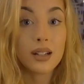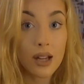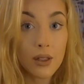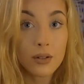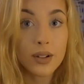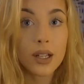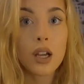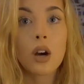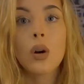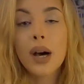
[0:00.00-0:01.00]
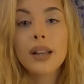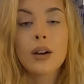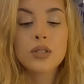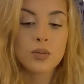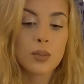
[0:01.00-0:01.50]
in another video. But
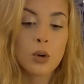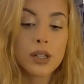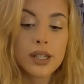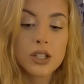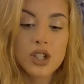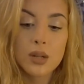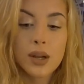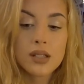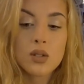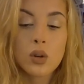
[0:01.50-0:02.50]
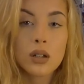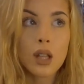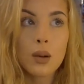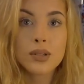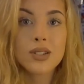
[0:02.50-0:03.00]
I was, I'm working at a chain pet store
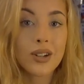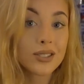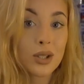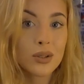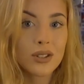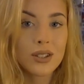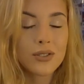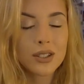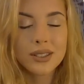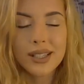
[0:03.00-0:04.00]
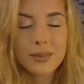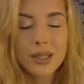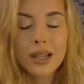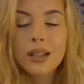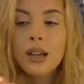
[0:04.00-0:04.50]
up until October 31st, then I'm
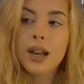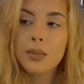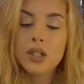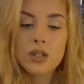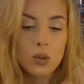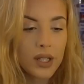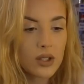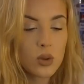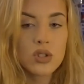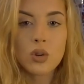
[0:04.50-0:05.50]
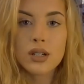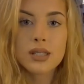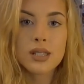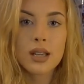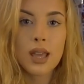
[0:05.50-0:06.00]
done. And I've been doing two
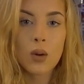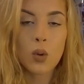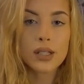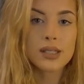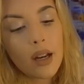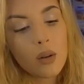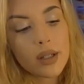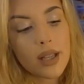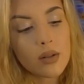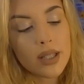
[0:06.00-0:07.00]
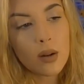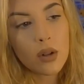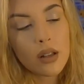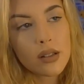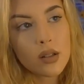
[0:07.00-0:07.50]
stores at once. Anyways, I was at
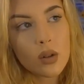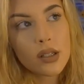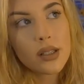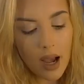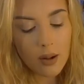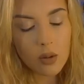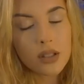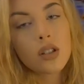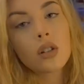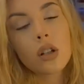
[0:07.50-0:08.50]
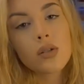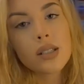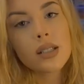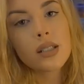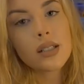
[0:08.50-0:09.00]
one of the stores. I was
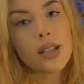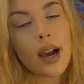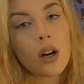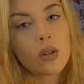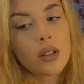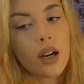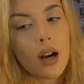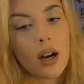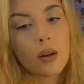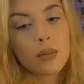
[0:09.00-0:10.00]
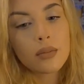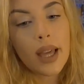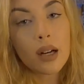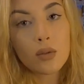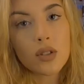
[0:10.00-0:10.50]
closing down um,
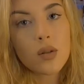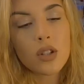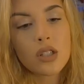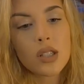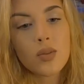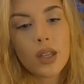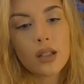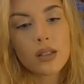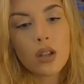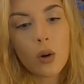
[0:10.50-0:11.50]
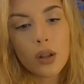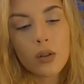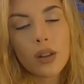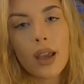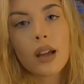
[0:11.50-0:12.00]
animals, which just means going
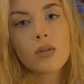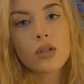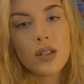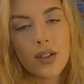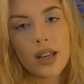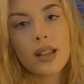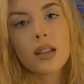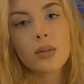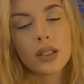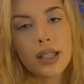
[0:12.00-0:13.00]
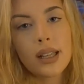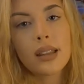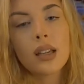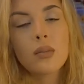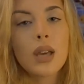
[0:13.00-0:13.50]
through the animals, feeding them,
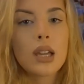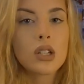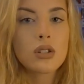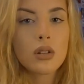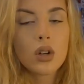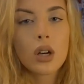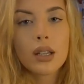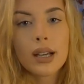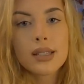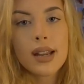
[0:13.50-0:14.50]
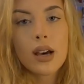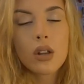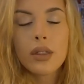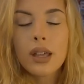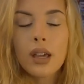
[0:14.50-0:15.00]
cleaning them, making sure they're all nice and
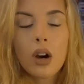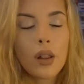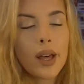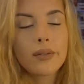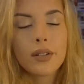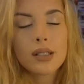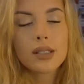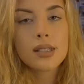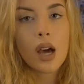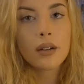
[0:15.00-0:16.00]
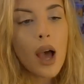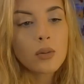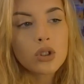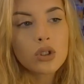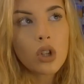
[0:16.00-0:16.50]
healthy, all that fun stuff. I
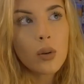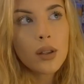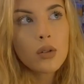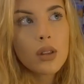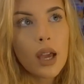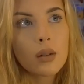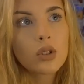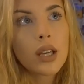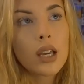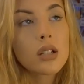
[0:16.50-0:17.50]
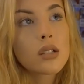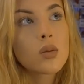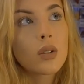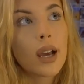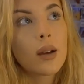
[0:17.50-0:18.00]
was going through the animal
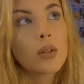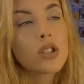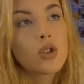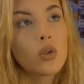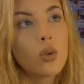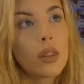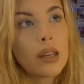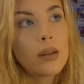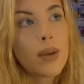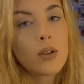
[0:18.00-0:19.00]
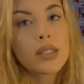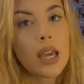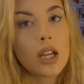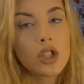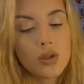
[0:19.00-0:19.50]
cages when I went to the mouse
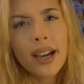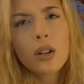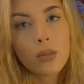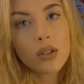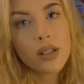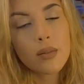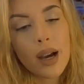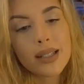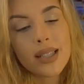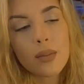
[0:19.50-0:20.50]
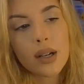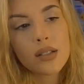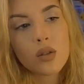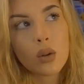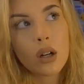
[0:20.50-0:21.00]
cage. Now, most of the mice at my
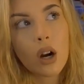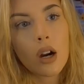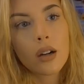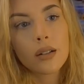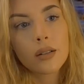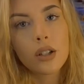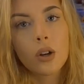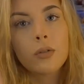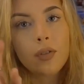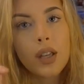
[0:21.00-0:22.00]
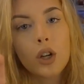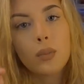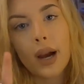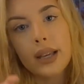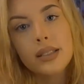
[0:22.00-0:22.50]
store are, you know, feeder
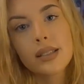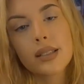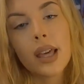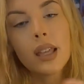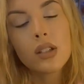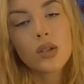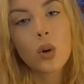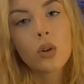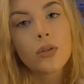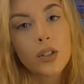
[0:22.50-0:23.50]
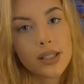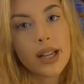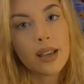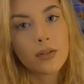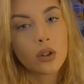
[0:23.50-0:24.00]
mice. They get sold for
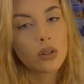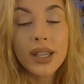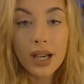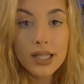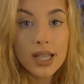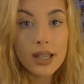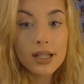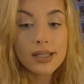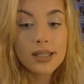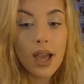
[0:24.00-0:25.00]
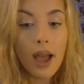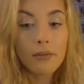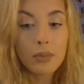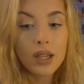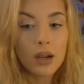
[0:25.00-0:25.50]
snake food. Because of this,
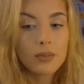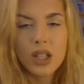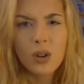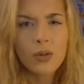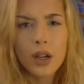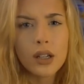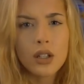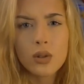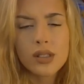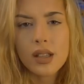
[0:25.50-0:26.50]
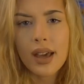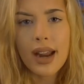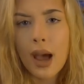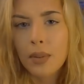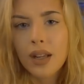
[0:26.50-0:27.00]
I've become, you know, very used to that
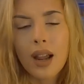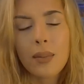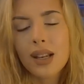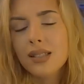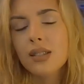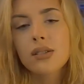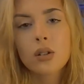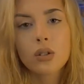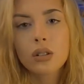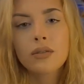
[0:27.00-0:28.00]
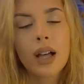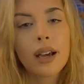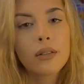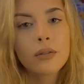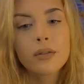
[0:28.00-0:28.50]
happening. I mean, it's the circle of
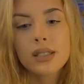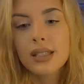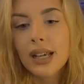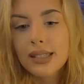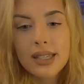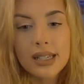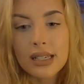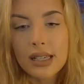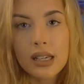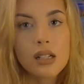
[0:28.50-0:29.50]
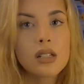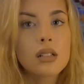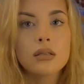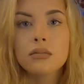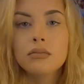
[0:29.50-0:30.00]
life. Snakes need to eat,
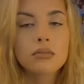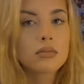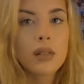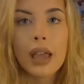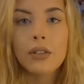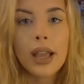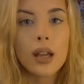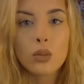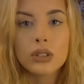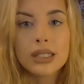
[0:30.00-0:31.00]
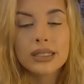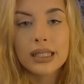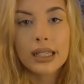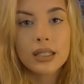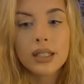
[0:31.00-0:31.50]
every animal needs
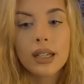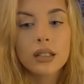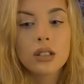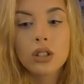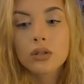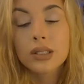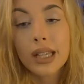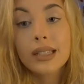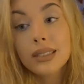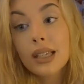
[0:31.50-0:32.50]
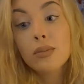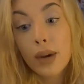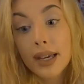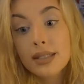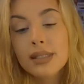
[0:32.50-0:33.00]
to eat and you know snakes eat
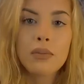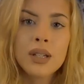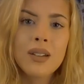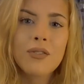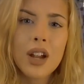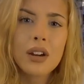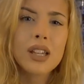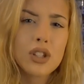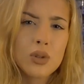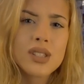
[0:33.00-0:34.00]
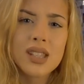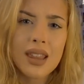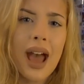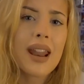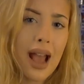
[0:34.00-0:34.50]
mice. I've become very used to
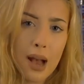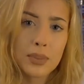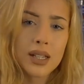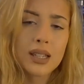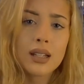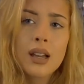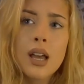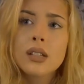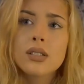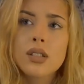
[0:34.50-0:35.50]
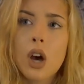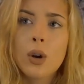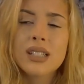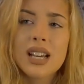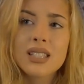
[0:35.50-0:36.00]
that happening so
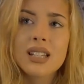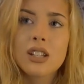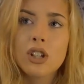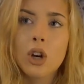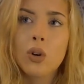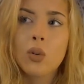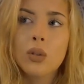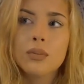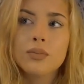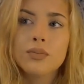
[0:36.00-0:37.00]
it doesn't you know